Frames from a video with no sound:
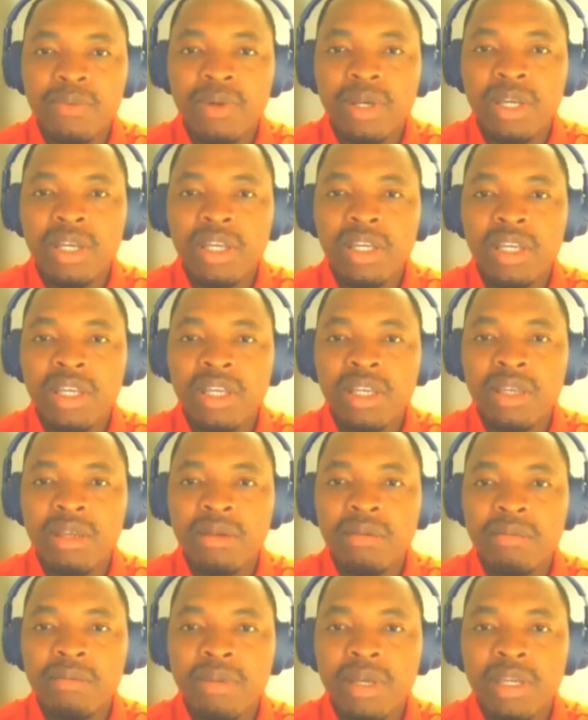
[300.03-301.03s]
way,
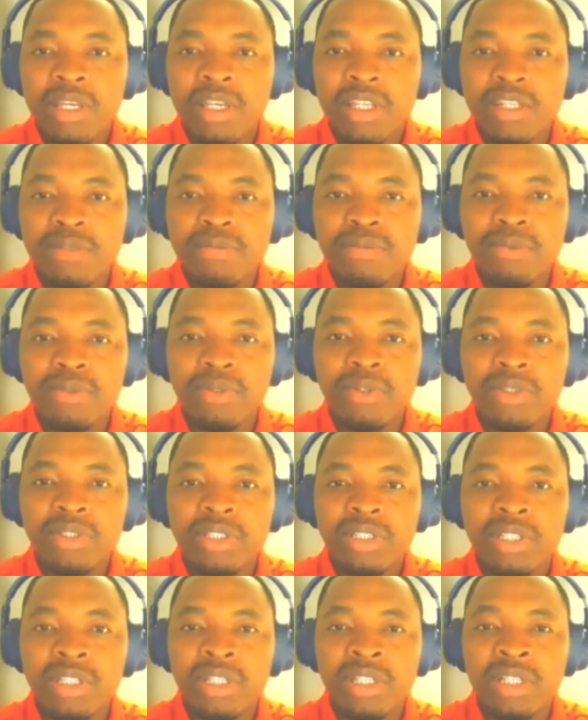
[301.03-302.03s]
make it bold,